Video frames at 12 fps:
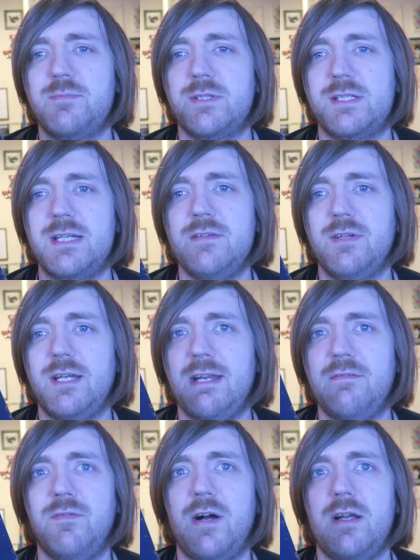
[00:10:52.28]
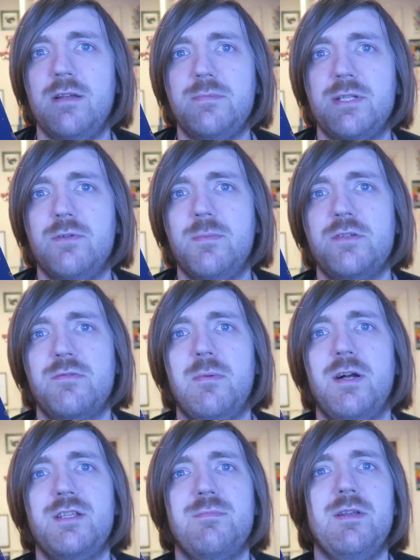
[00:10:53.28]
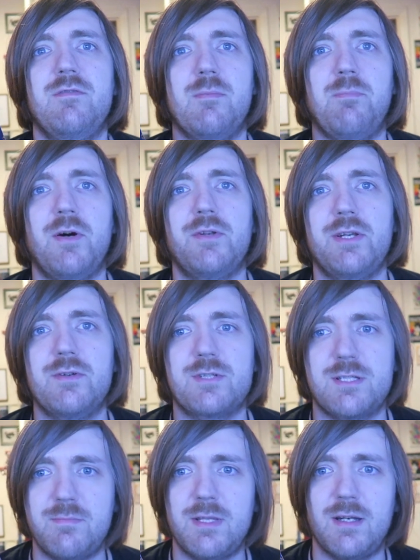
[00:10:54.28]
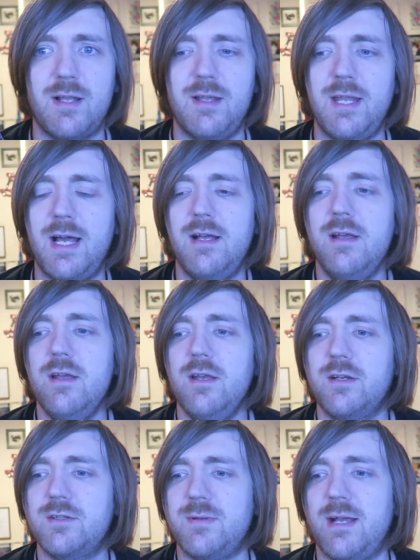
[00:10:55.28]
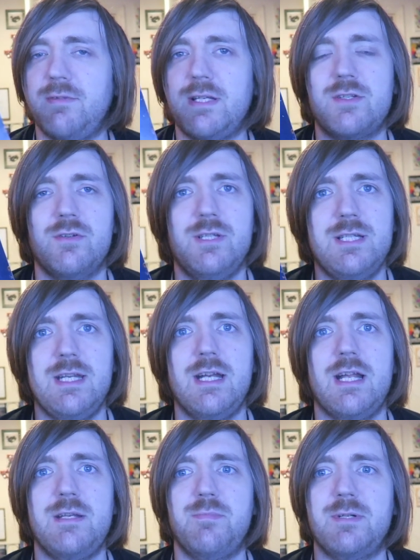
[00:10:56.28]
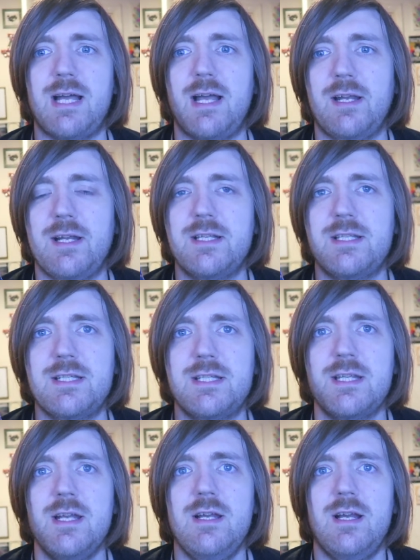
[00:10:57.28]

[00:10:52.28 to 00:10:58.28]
but Stephen King vibes. It almost reminds me of The Body or something like that because we have these sort of teenage protagonists